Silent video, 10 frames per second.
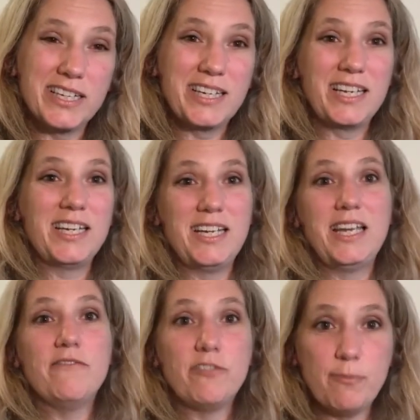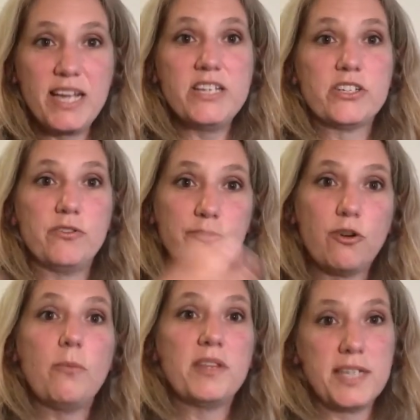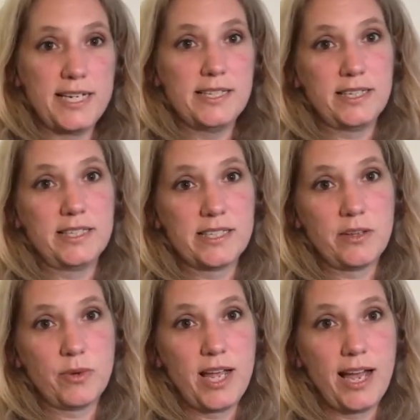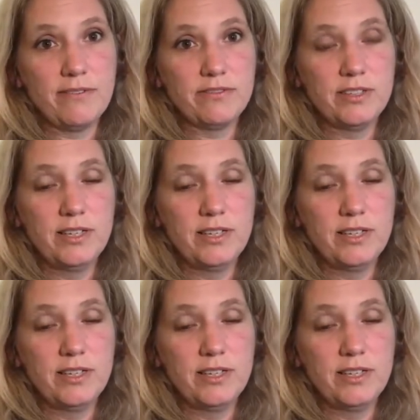key information from the data sets that we have.